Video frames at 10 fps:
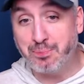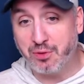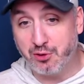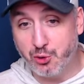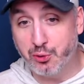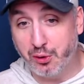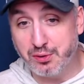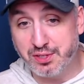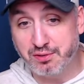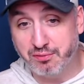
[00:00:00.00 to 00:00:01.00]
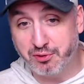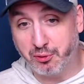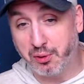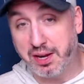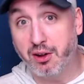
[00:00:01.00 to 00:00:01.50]
Two of those
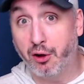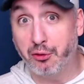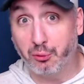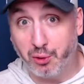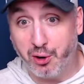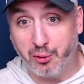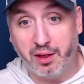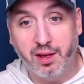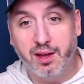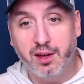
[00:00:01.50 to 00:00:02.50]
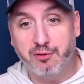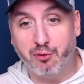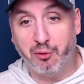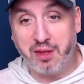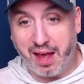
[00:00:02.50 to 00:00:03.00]
three on the road
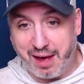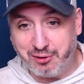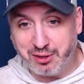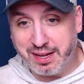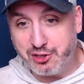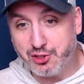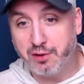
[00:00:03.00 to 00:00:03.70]
for the Avalanche.